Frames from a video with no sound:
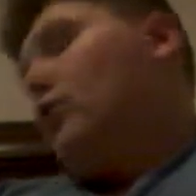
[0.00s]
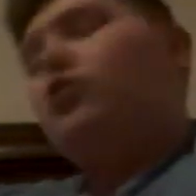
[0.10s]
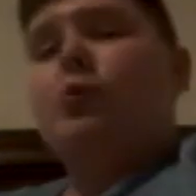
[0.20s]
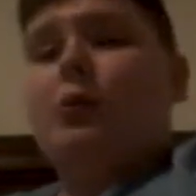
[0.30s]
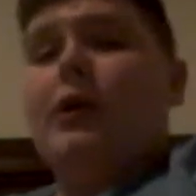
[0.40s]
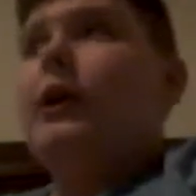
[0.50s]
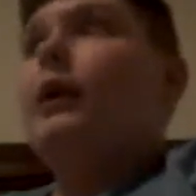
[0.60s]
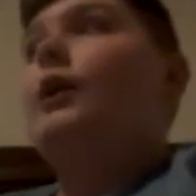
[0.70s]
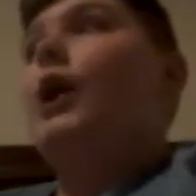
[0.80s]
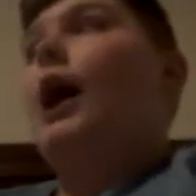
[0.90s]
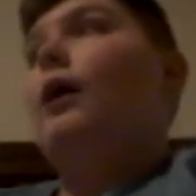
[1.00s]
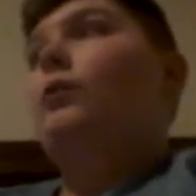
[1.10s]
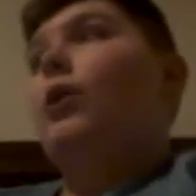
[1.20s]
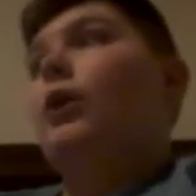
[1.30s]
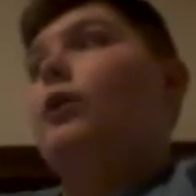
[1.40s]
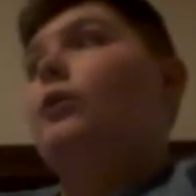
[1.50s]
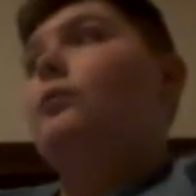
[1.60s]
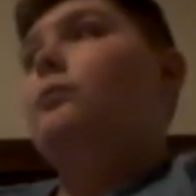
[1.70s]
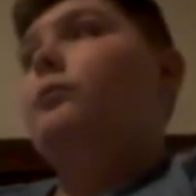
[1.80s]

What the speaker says: So run it under hot water,